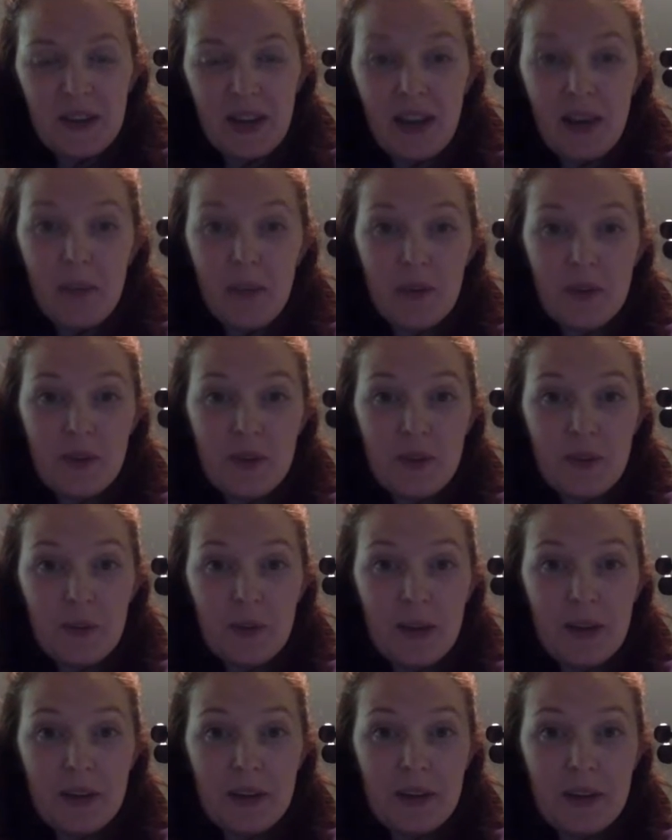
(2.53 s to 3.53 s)
I hope you're doing
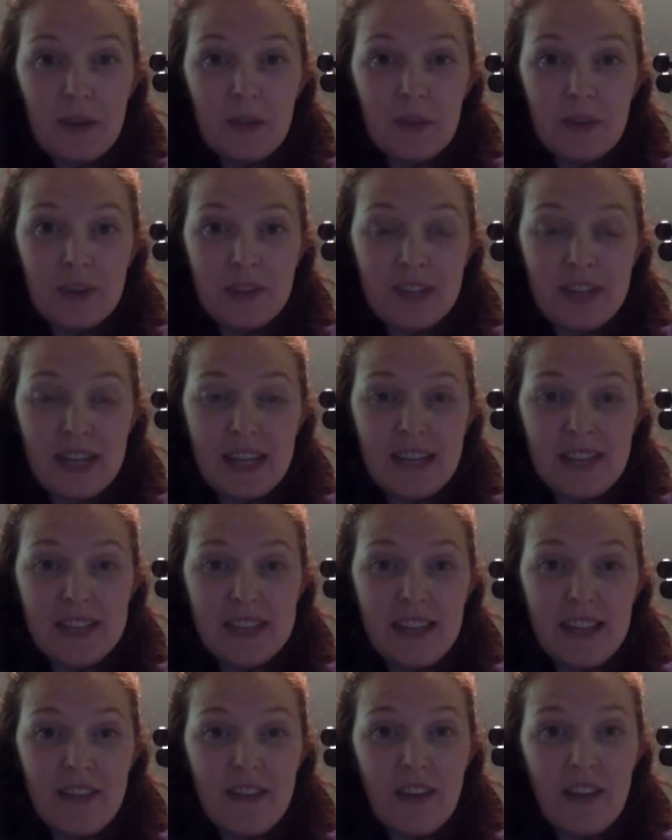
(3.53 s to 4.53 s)
well. I hope you're staying
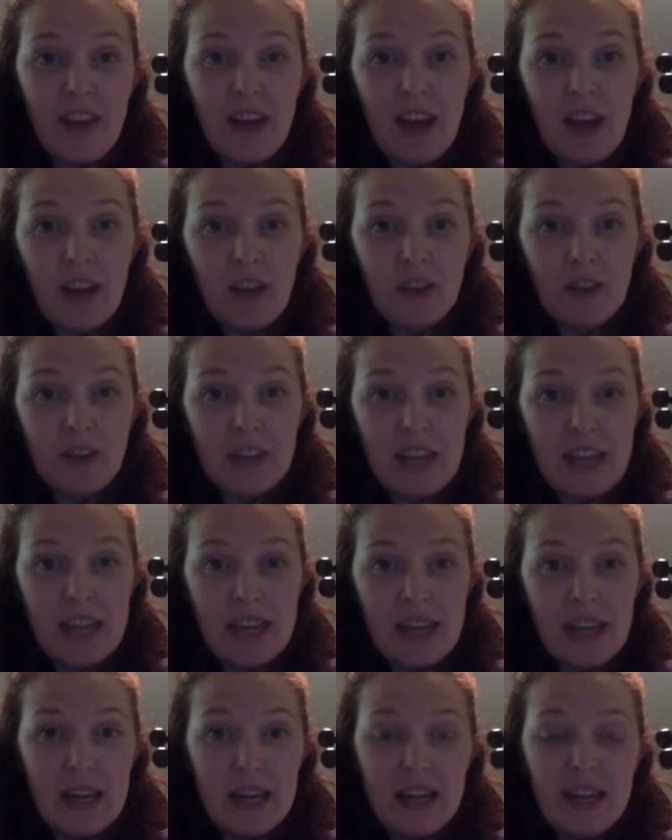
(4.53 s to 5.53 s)
safe and
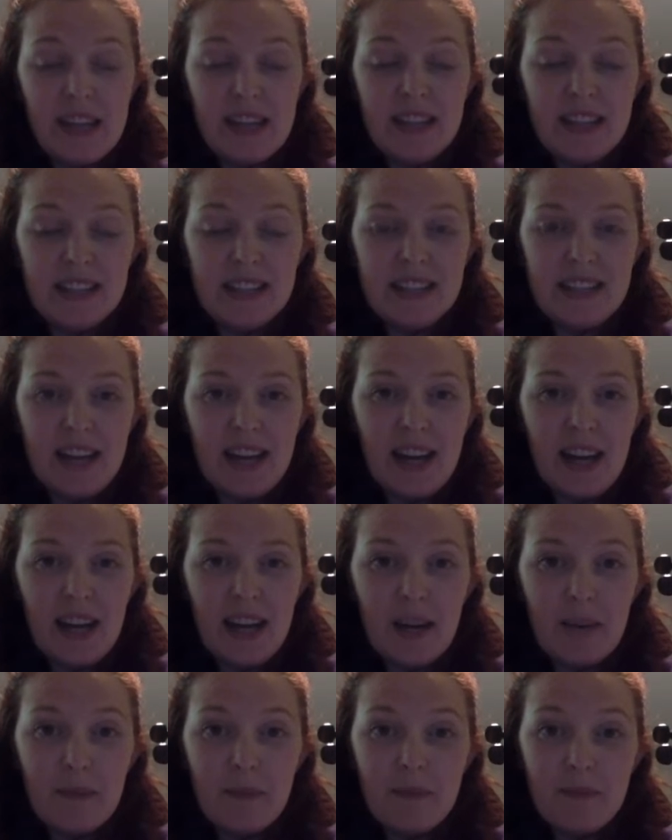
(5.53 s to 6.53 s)
healthy
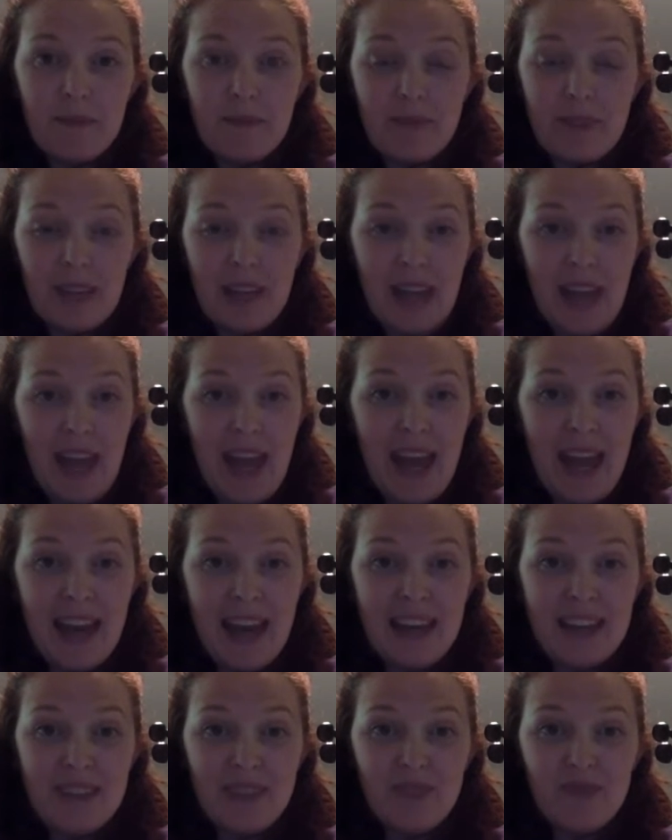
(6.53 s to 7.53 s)

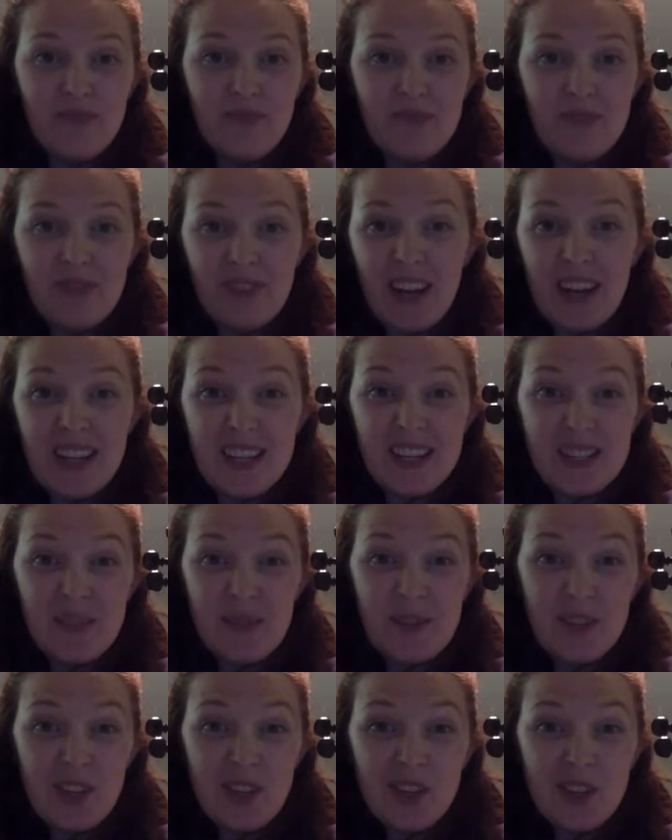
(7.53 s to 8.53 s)
and finding
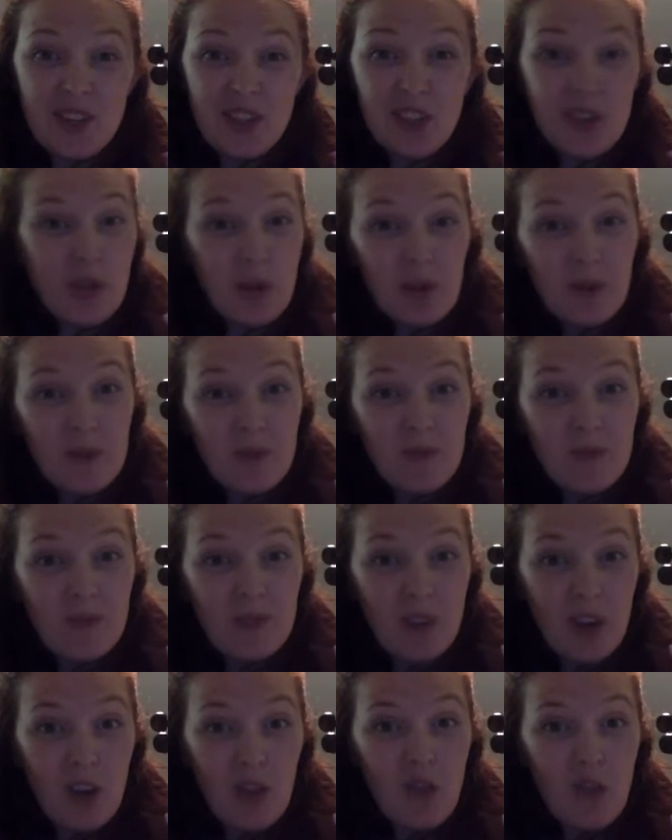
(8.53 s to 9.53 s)
something to do.
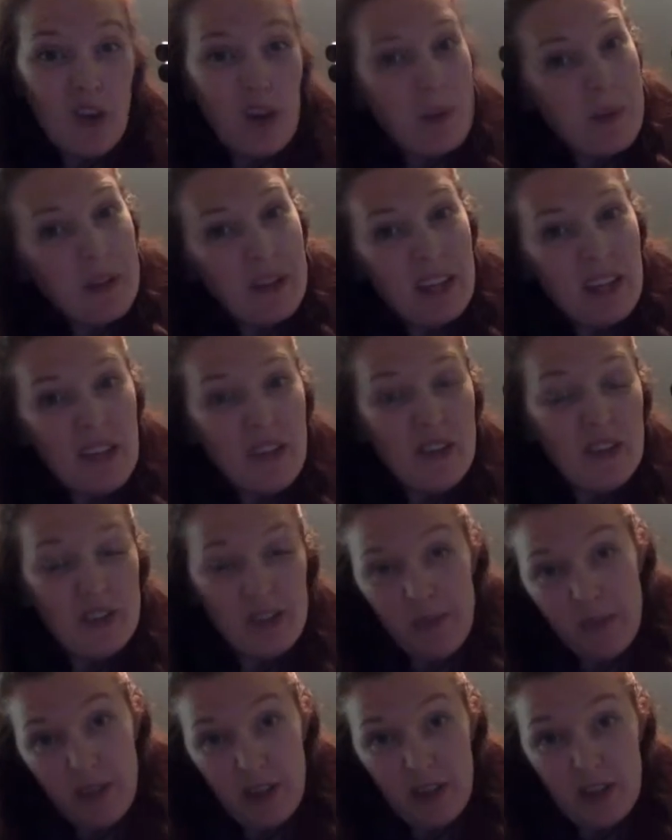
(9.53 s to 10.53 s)
Hopefully I'm going to give you
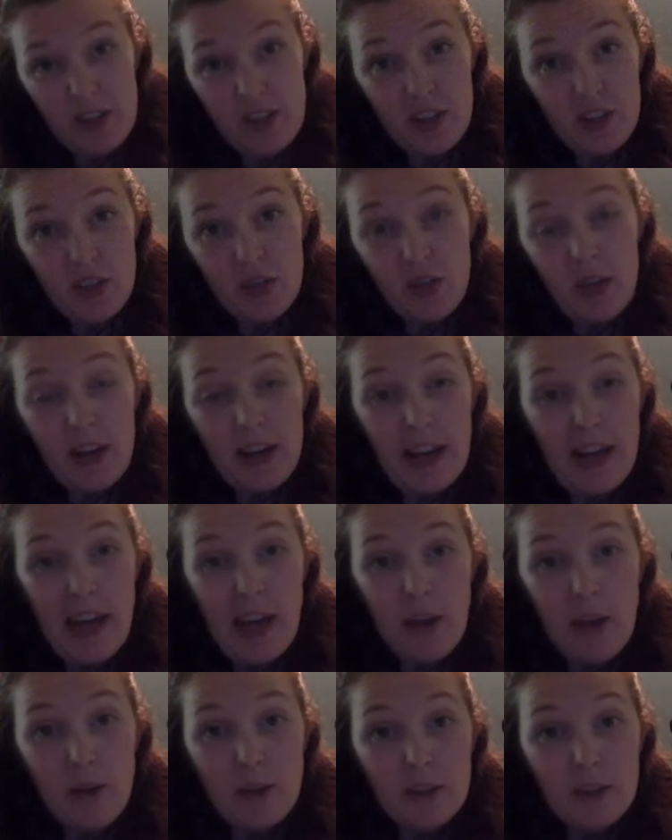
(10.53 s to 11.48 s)
something to do right now.